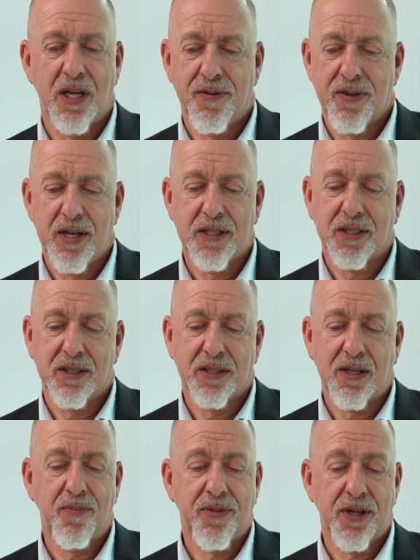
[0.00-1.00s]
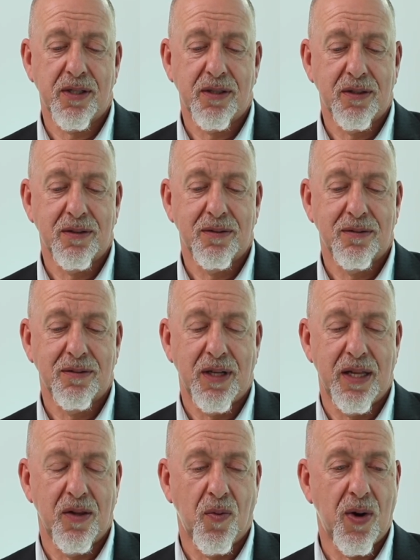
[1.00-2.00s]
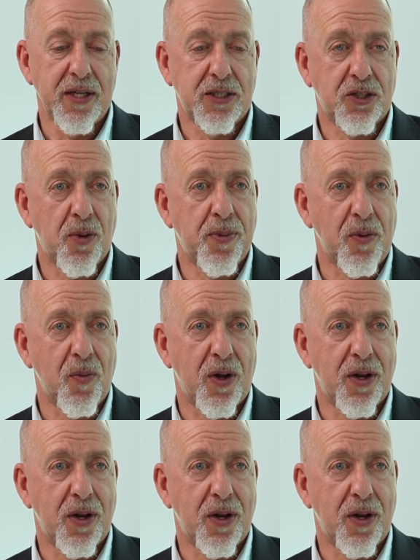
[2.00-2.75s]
if there's something in the way stopping